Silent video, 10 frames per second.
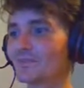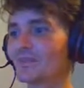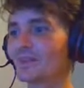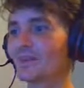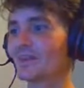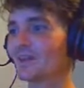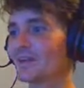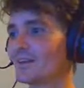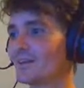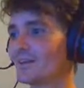
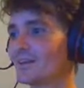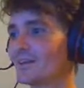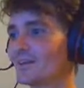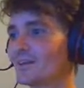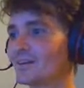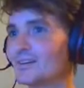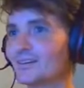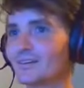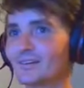(no one is talking)